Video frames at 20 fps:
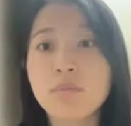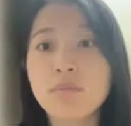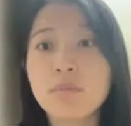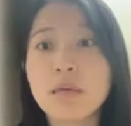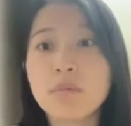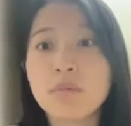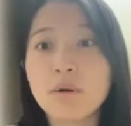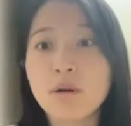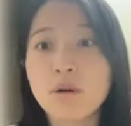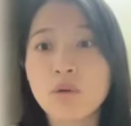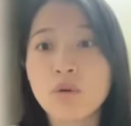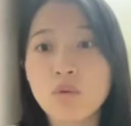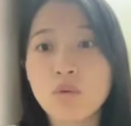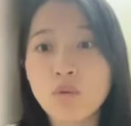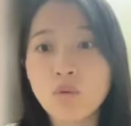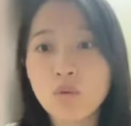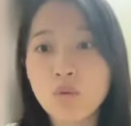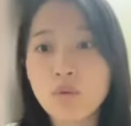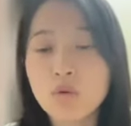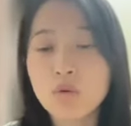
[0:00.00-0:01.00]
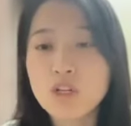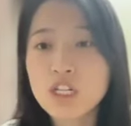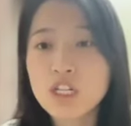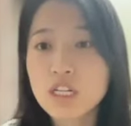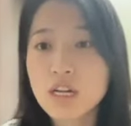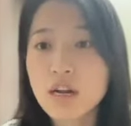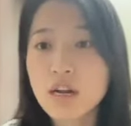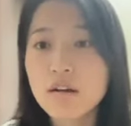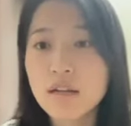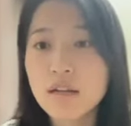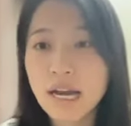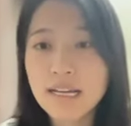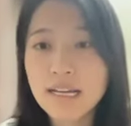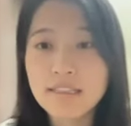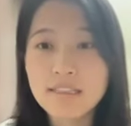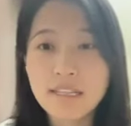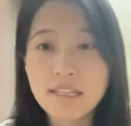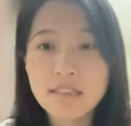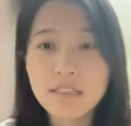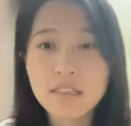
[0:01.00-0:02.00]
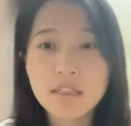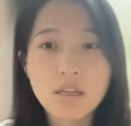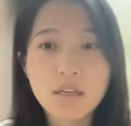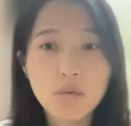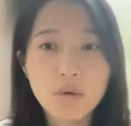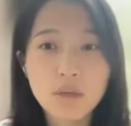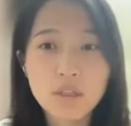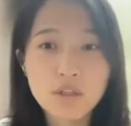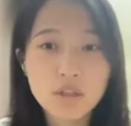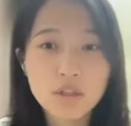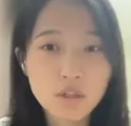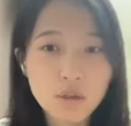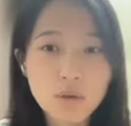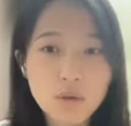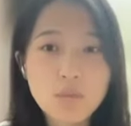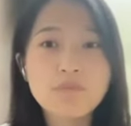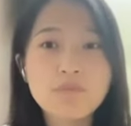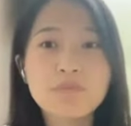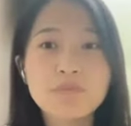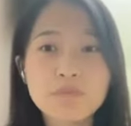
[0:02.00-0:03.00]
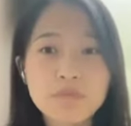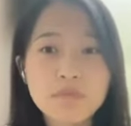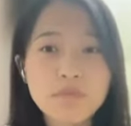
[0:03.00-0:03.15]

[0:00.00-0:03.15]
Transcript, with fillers: for people who share an identity with you,